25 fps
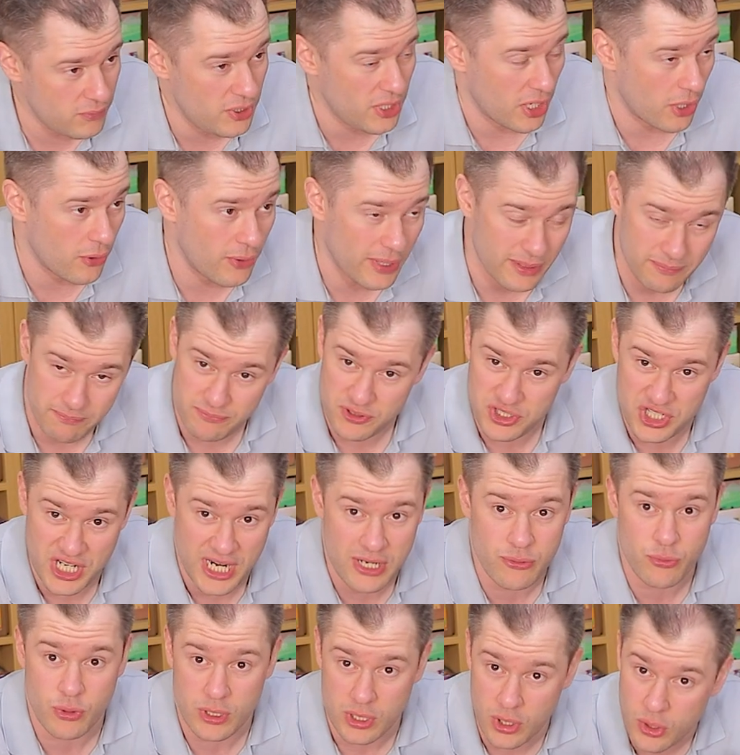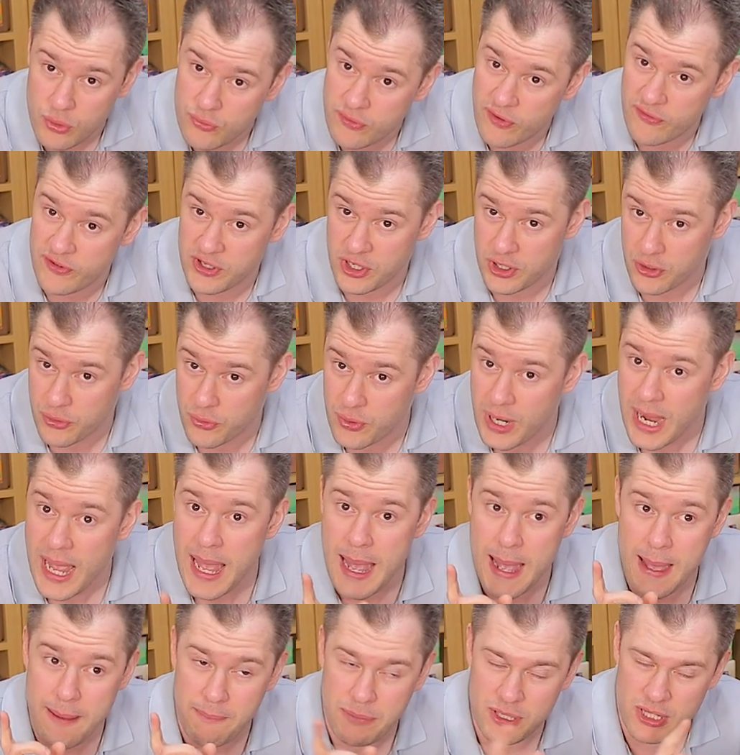you know, a general overview,
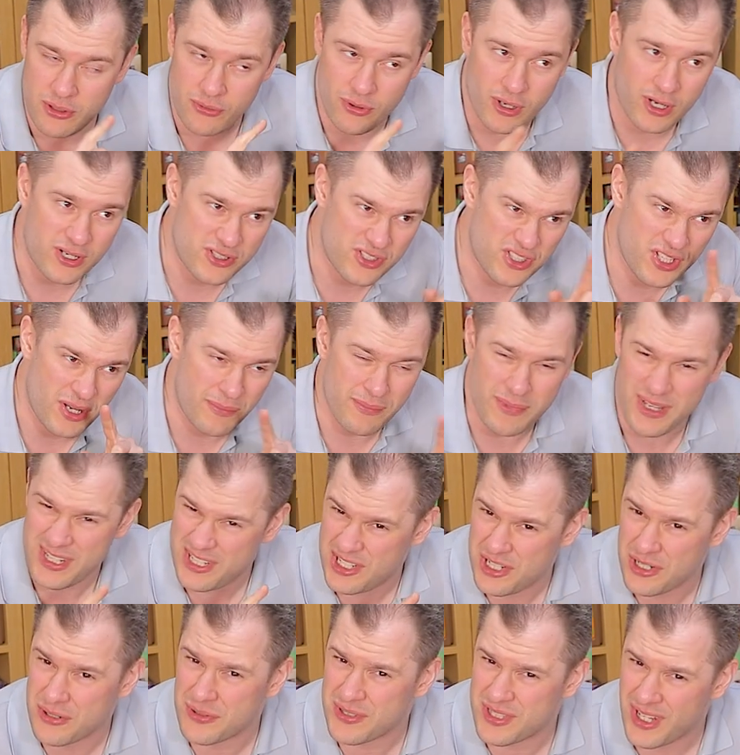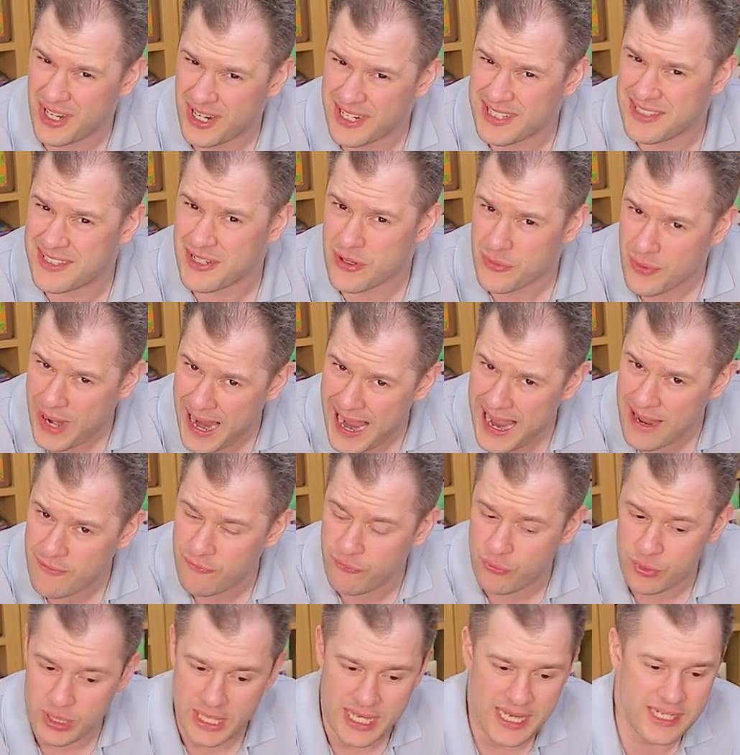but there are some issues that I do
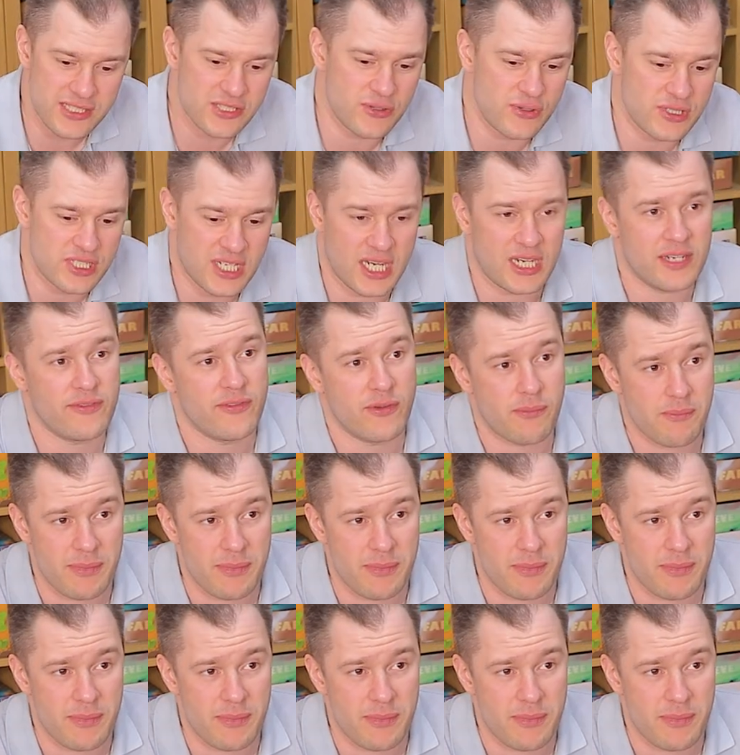have with it, so it's kind of a